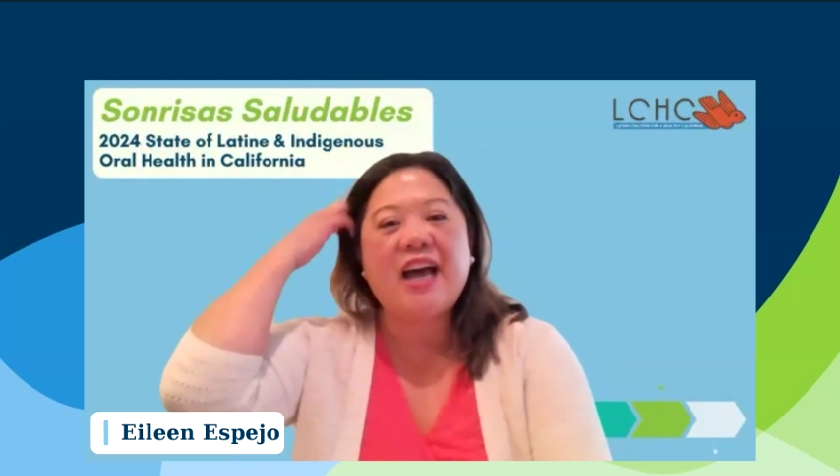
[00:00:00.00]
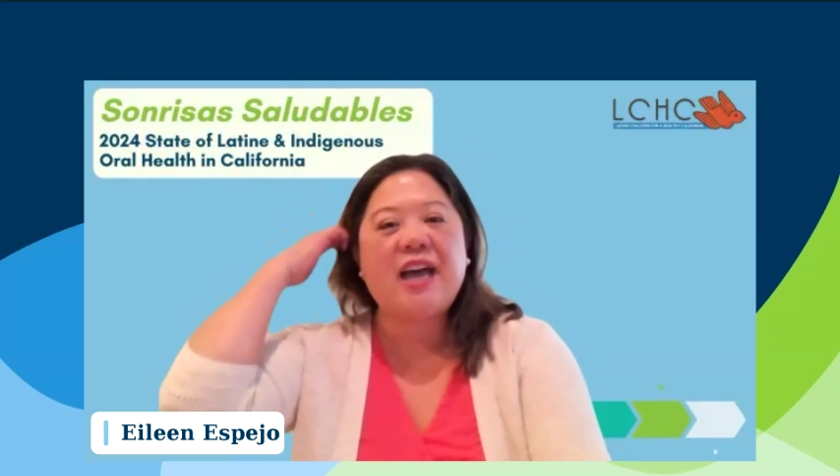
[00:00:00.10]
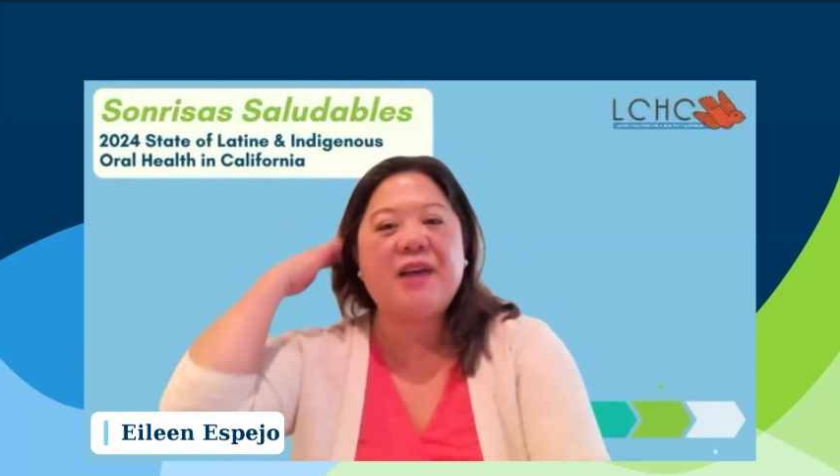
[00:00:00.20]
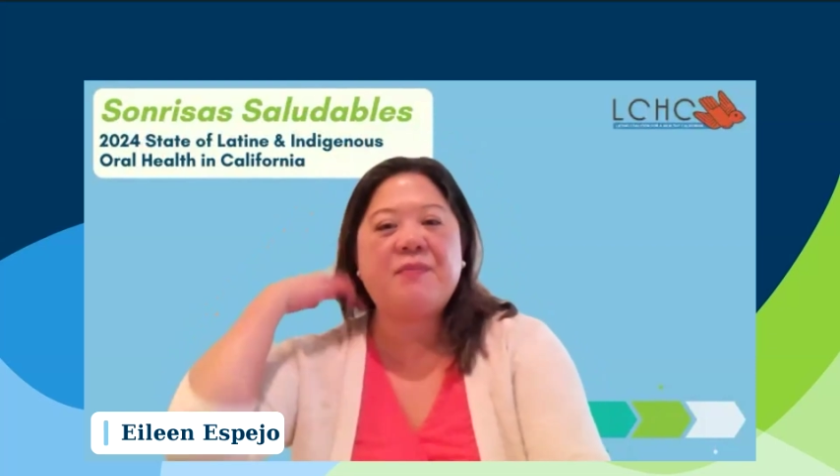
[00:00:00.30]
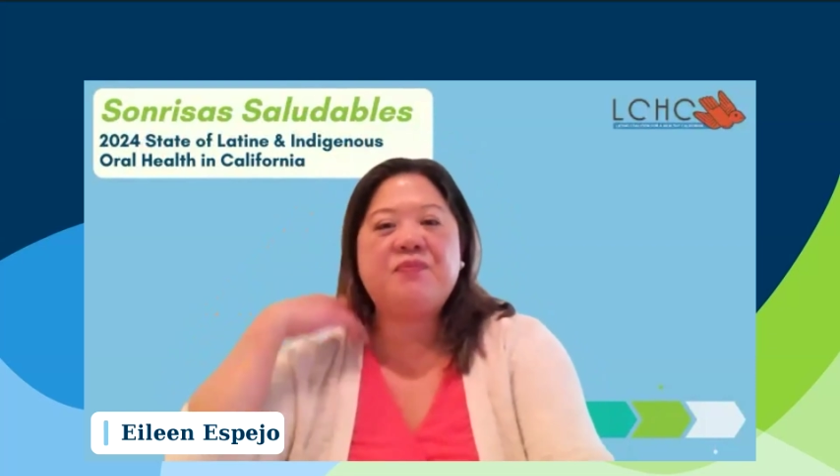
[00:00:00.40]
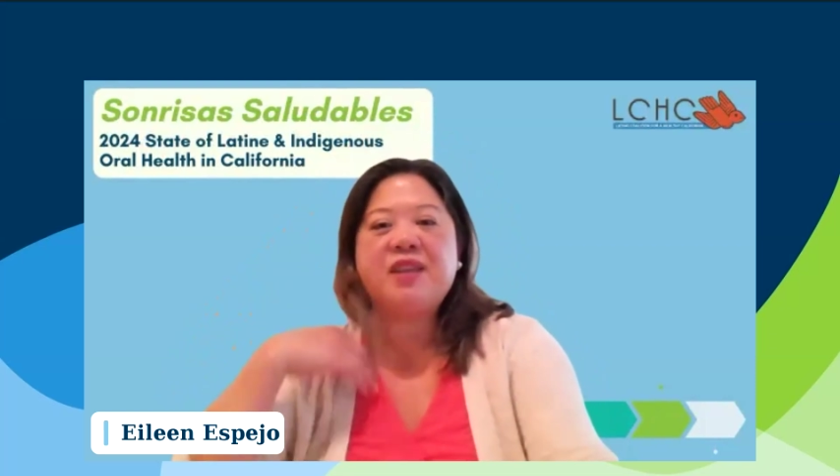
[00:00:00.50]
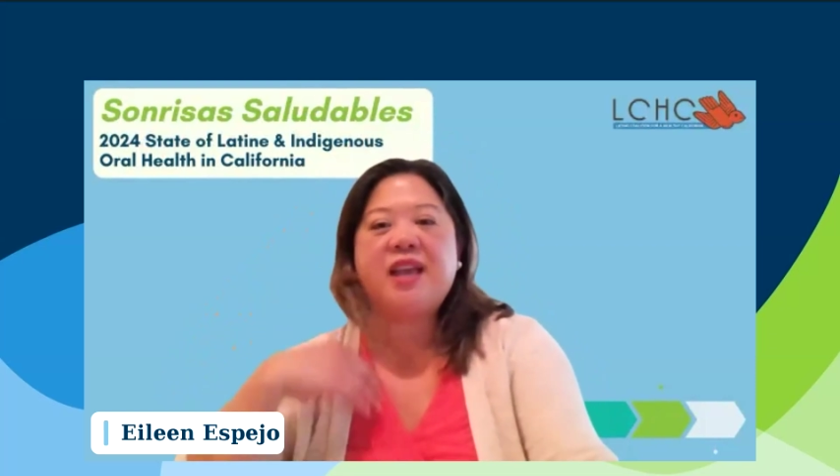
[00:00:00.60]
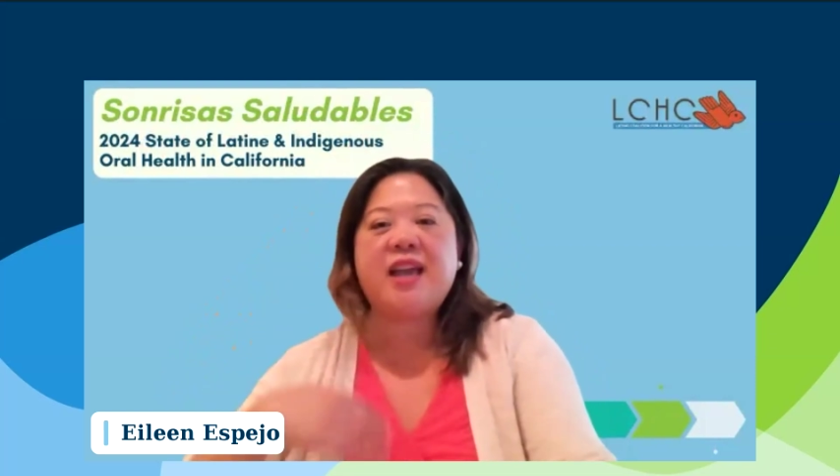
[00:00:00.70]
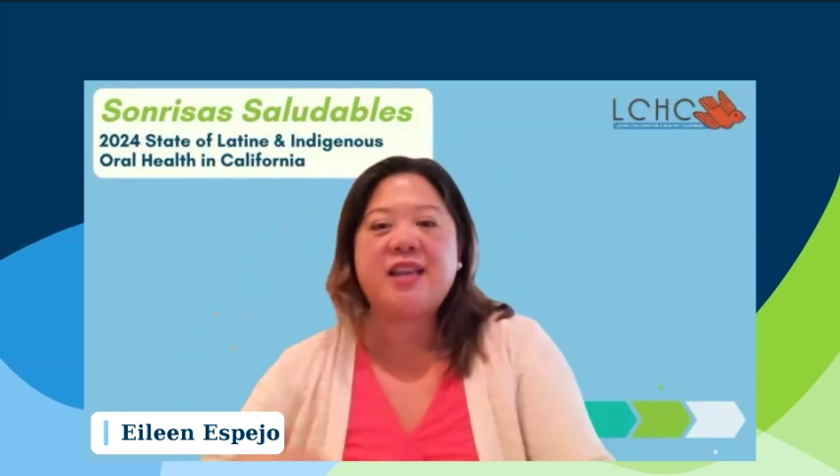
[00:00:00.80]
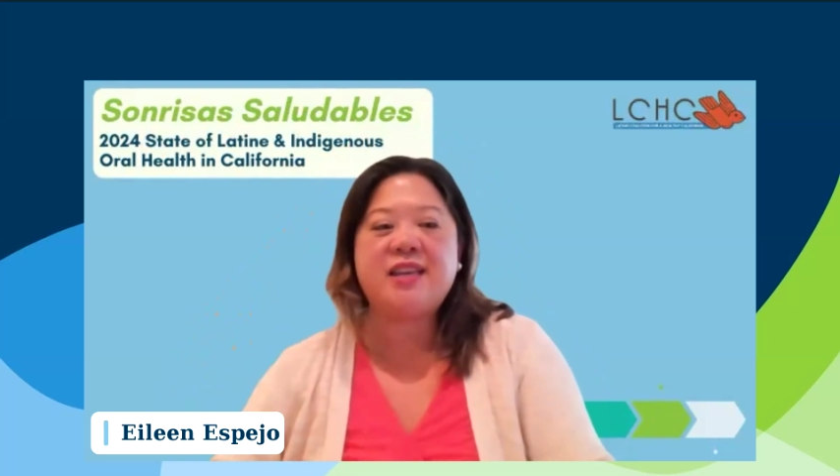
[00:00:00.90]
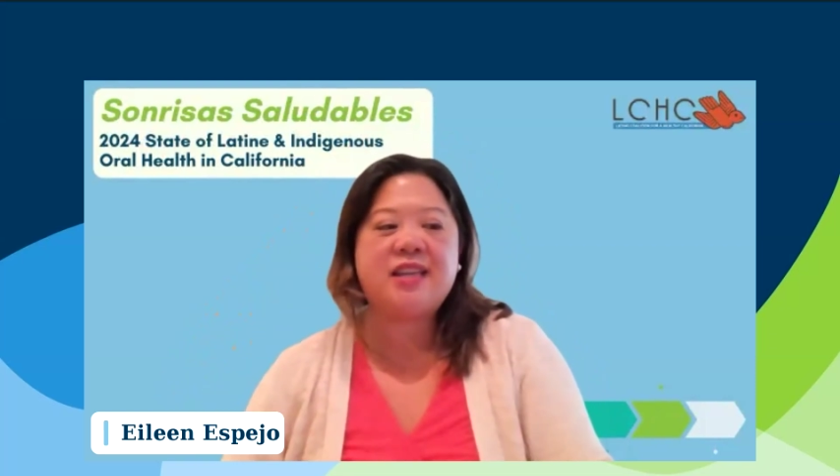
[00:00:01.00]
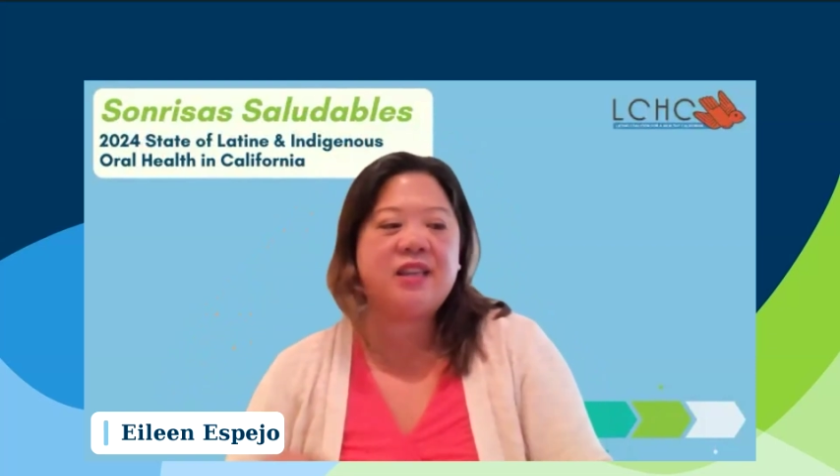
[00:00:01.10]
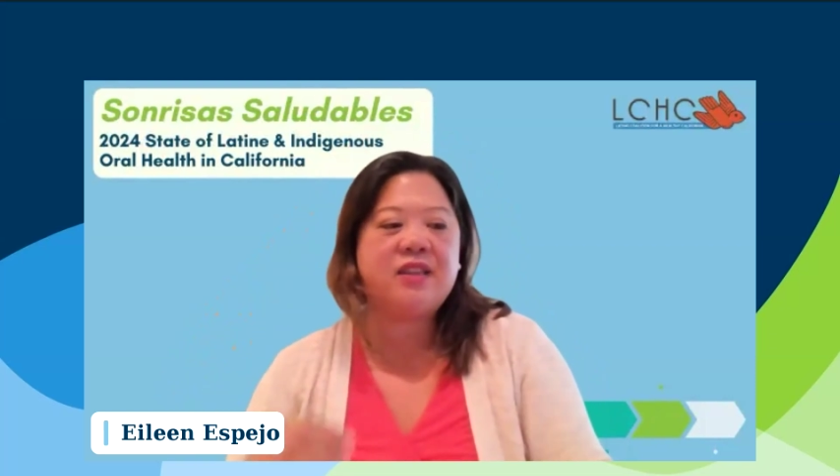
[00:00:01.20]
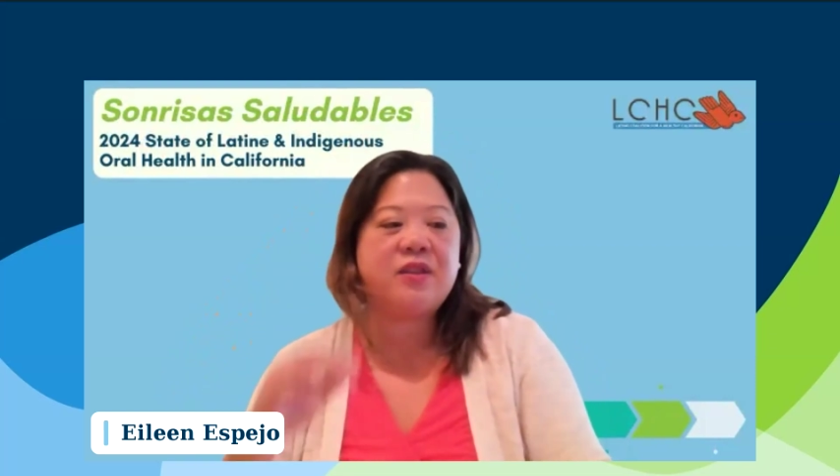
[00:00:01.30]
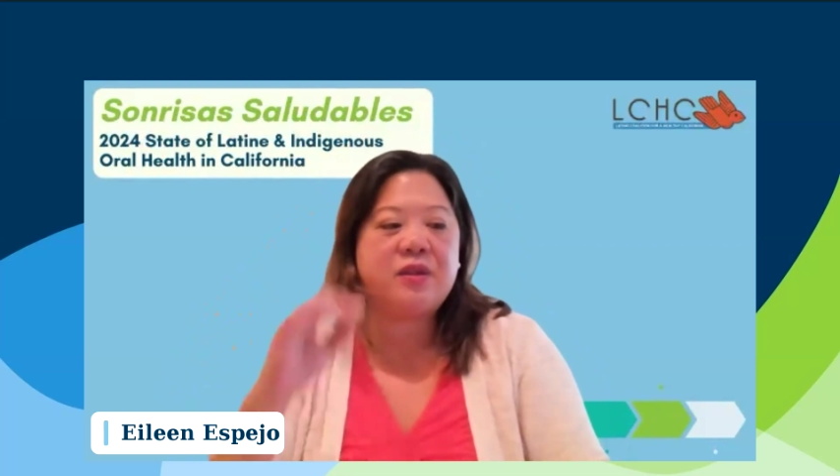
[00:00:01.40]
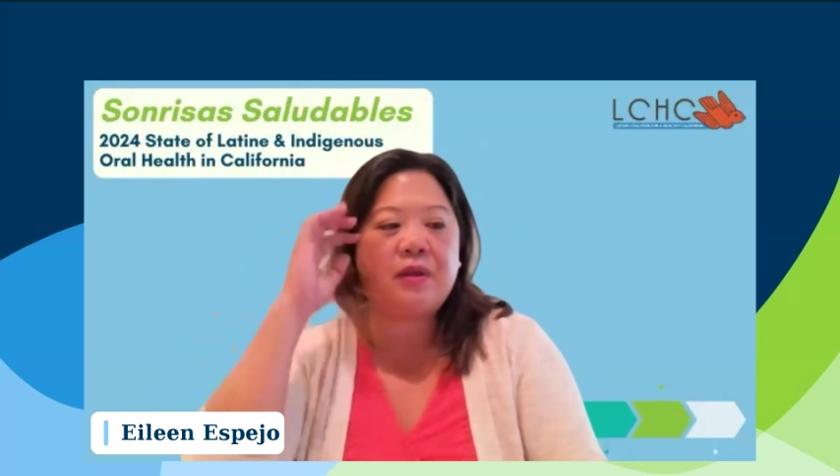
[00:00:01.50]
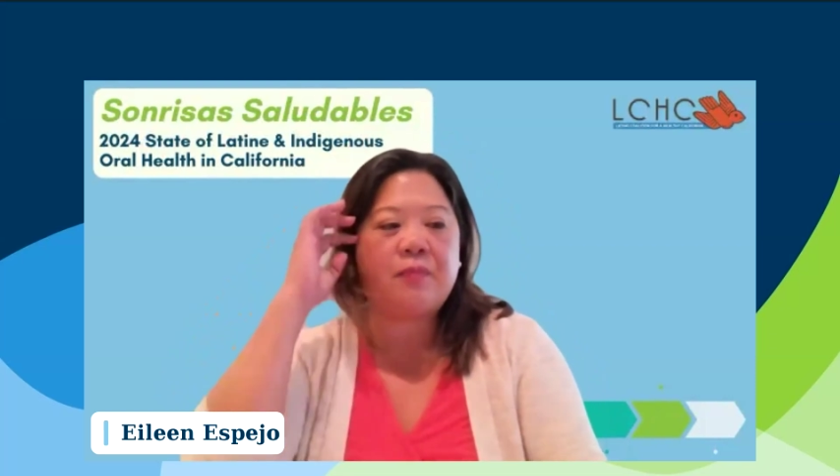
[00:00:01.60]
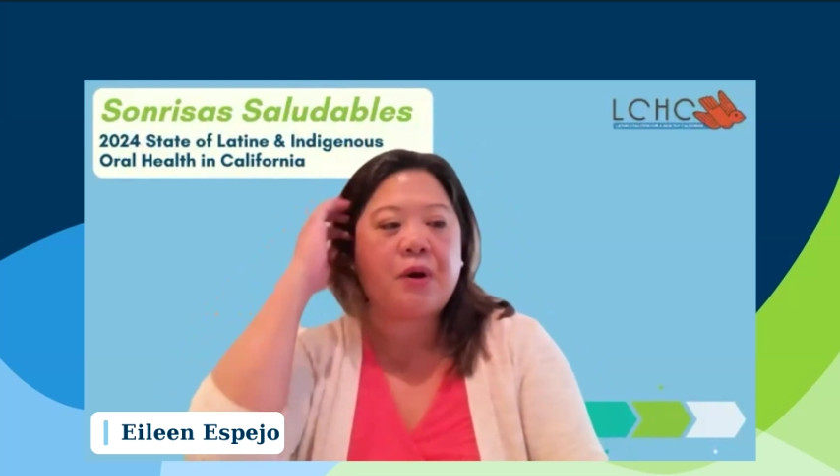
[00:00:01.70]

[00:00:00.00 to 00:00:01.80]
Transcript: And the